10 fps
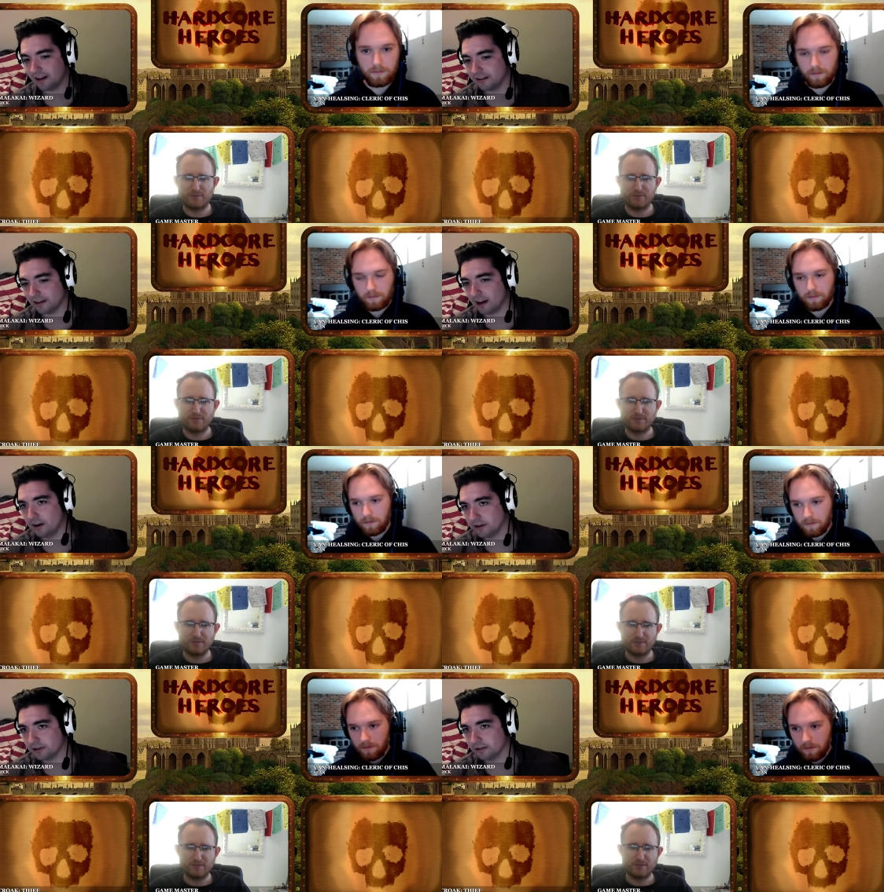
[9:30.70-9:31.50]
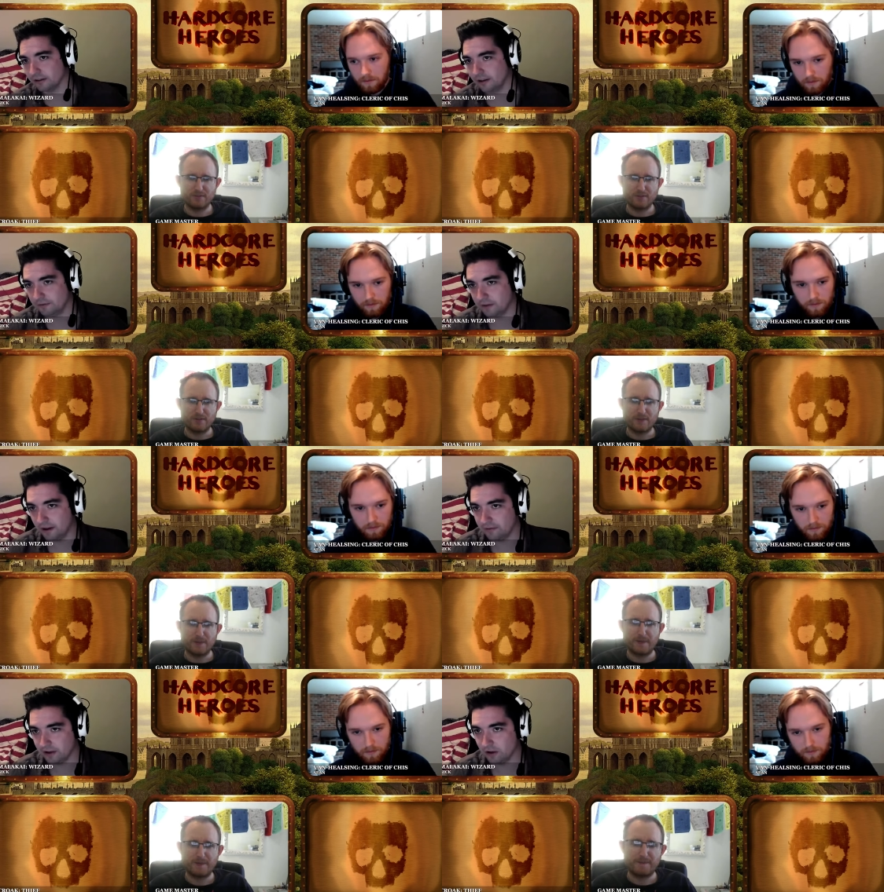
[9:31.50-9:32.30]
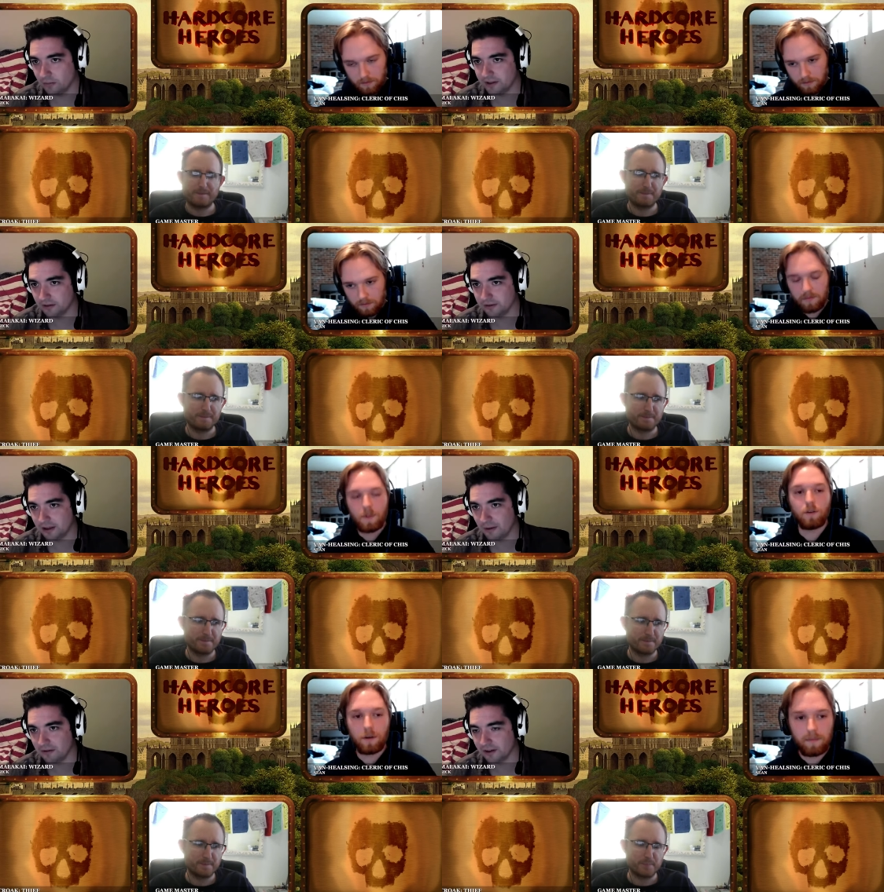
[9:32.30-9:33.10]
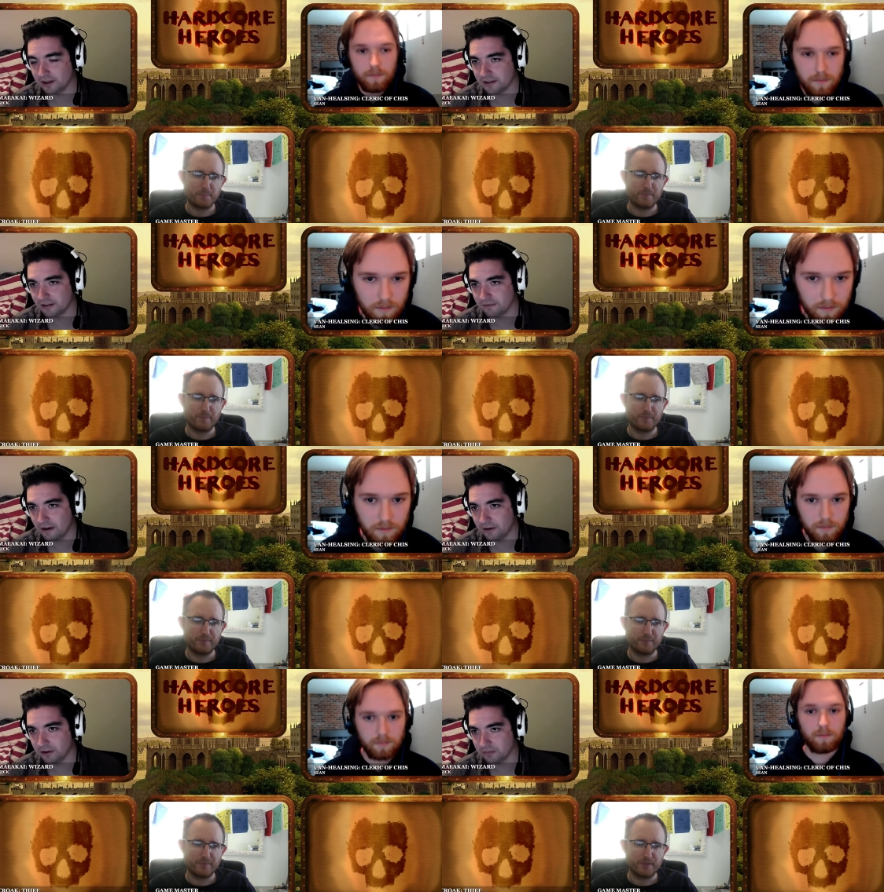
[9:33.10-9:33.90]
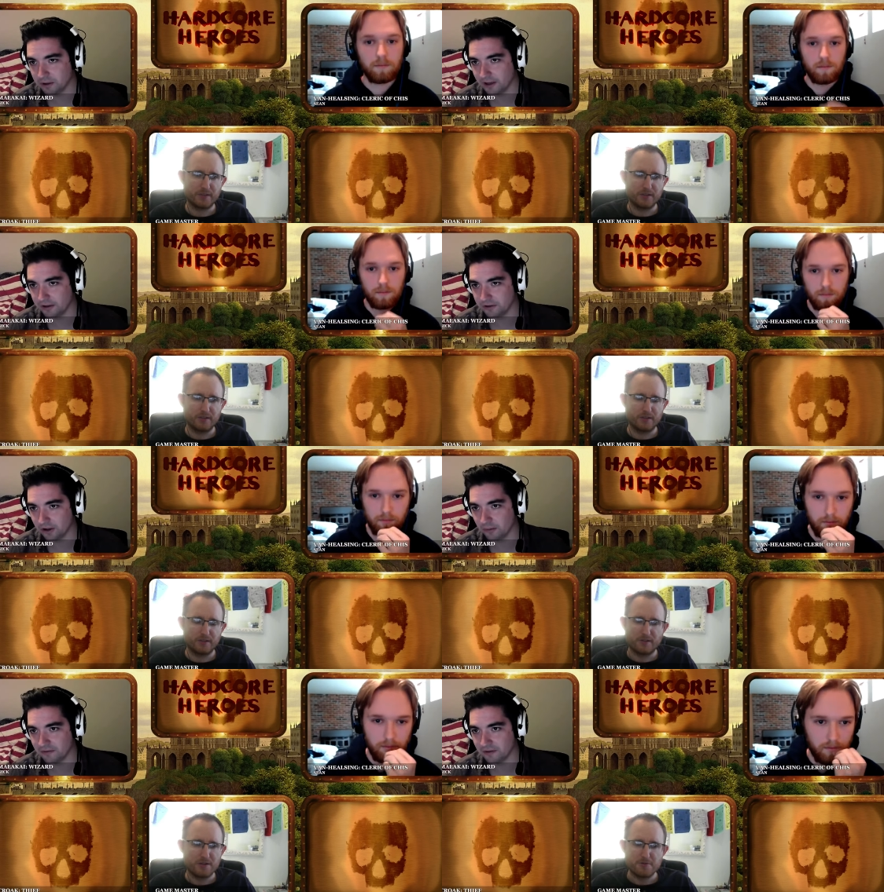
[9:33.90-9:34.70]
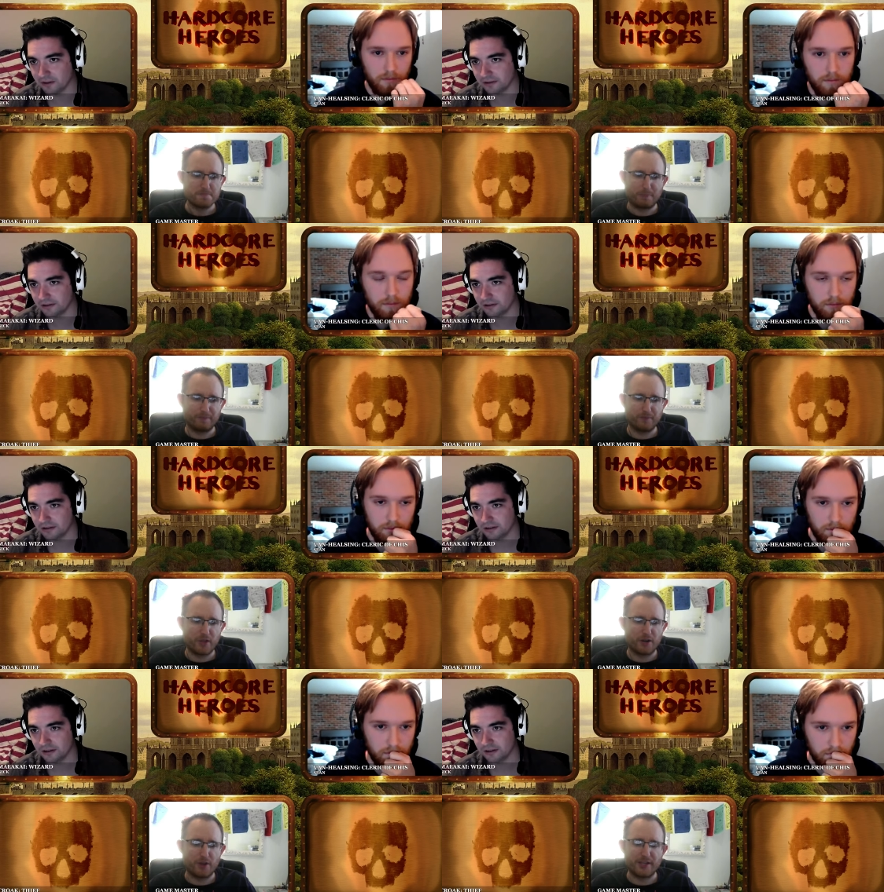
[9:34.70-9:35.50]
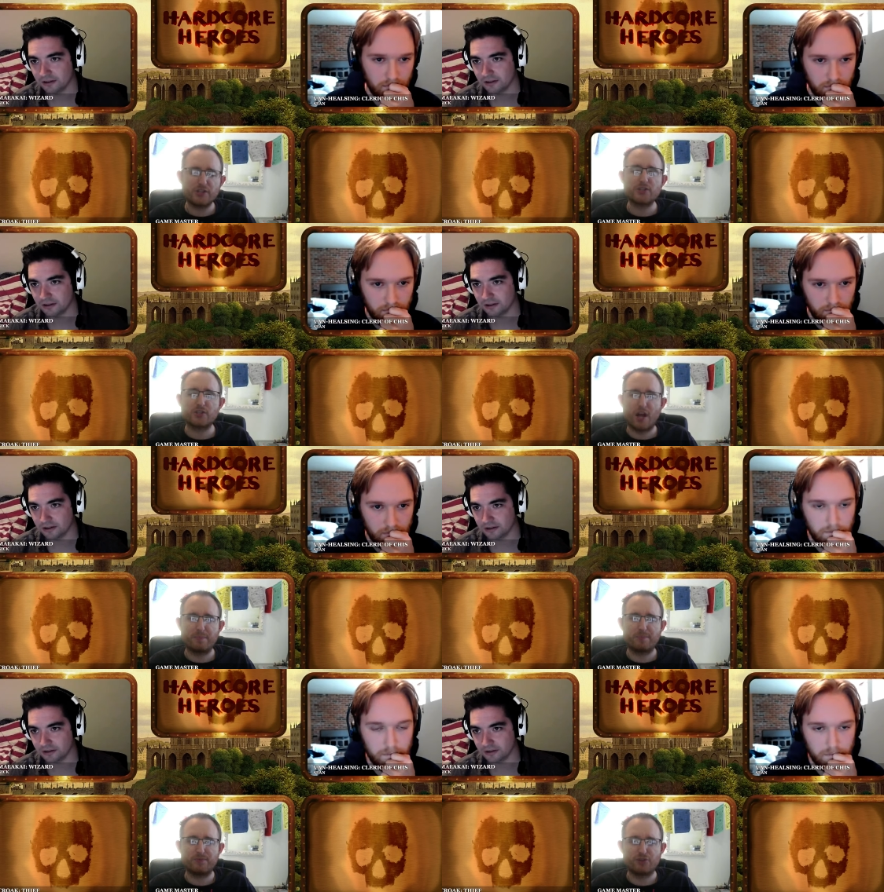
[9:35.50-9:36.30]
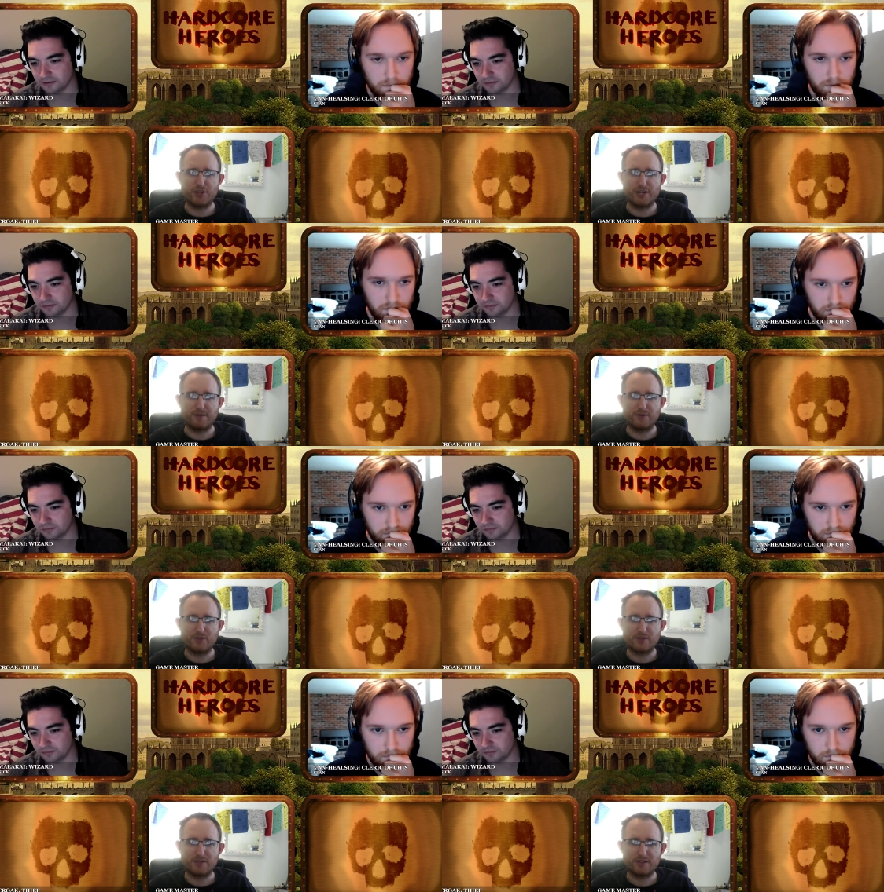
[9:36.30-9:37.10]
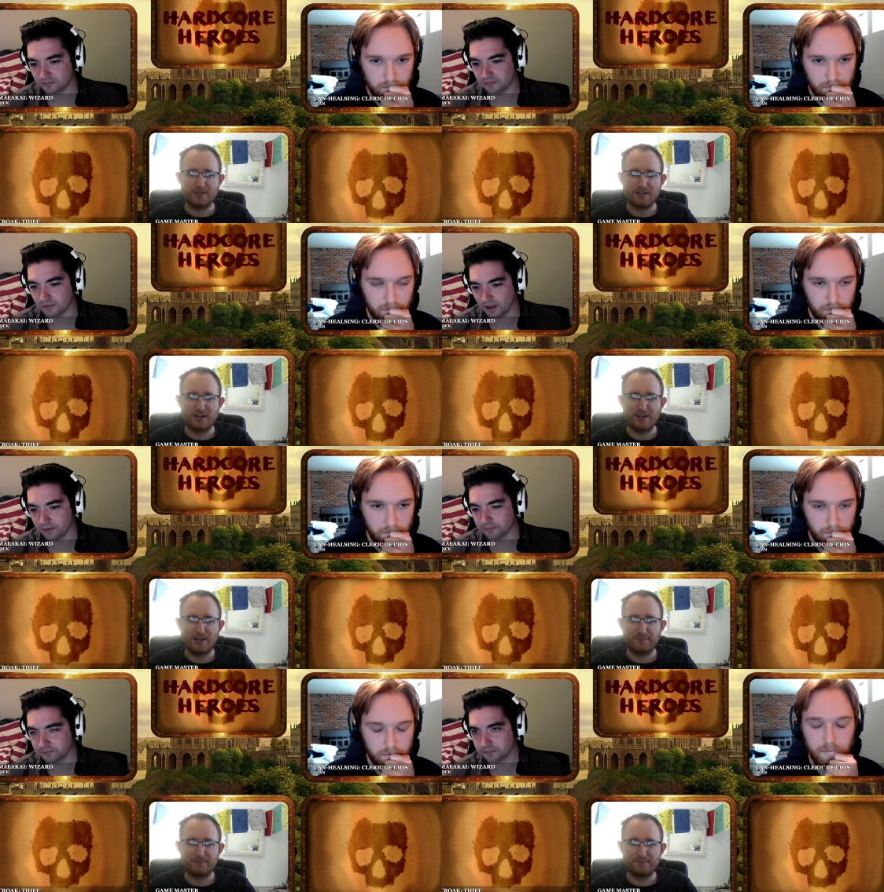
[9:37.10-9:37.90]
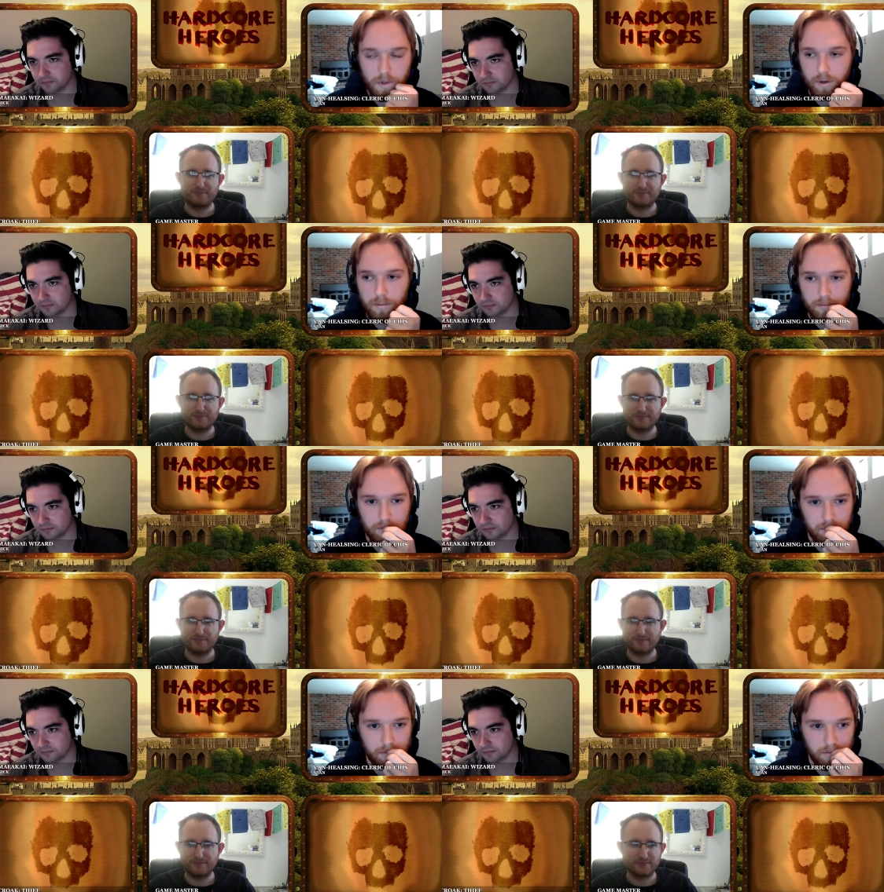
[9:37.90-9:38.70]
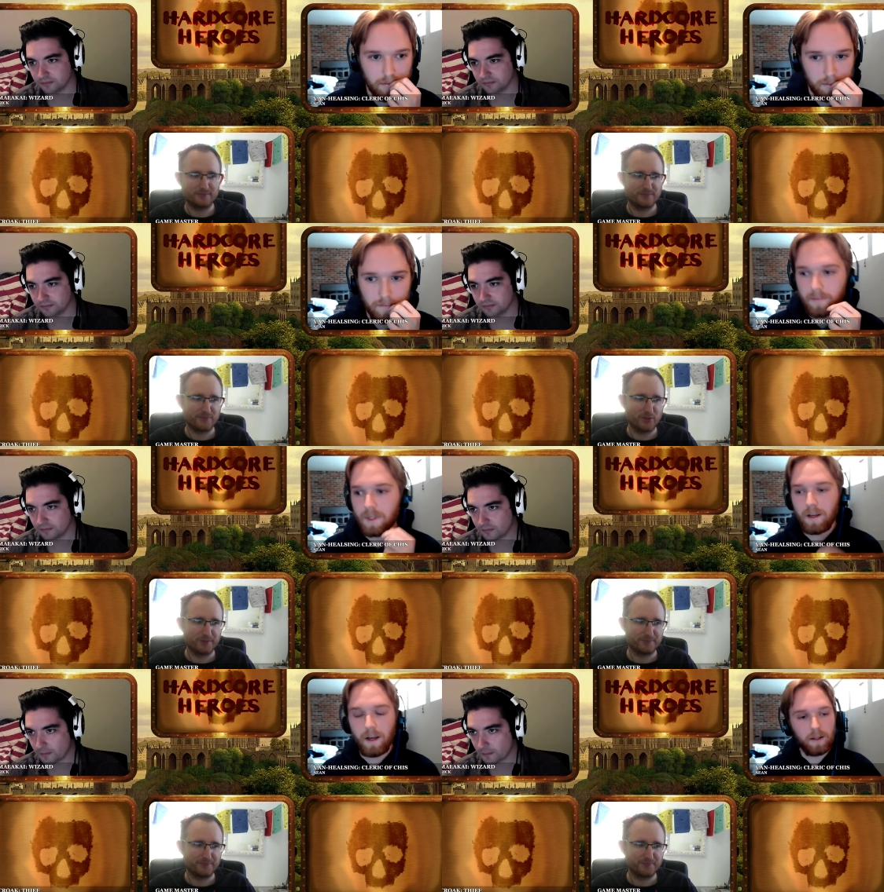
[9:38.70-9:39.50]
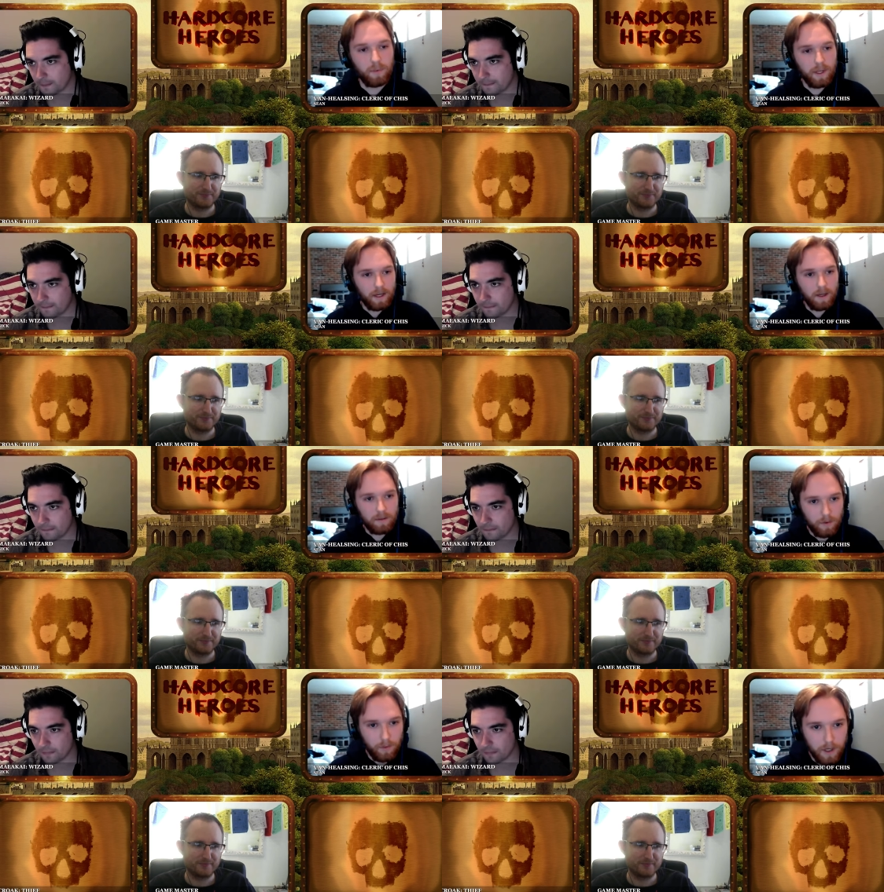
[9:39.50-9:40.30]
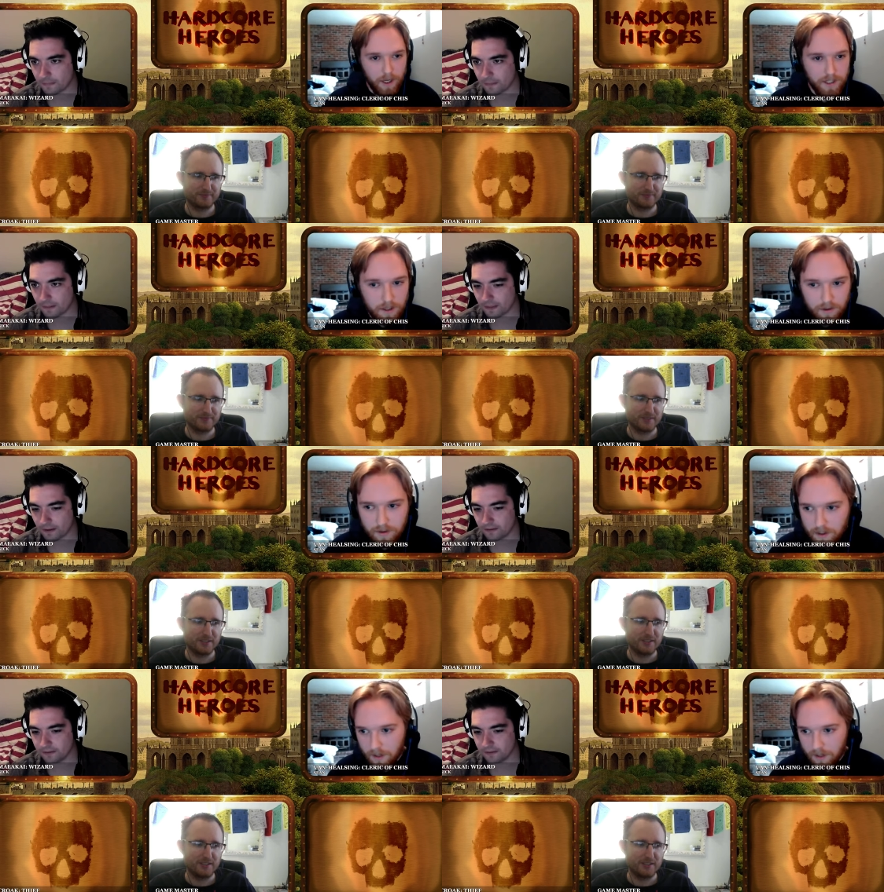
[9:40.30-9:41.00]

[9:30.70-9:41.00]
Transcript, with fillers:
Speaker 1: in the carriage. If if they come in to see my face, then fair enough. But I don't show my face.
Speaker 2: No, no, no. They just stop Jeeves.
Speaker 1: Yeah. Um, okay. And
Speaker 3: then we uh we walk out of town and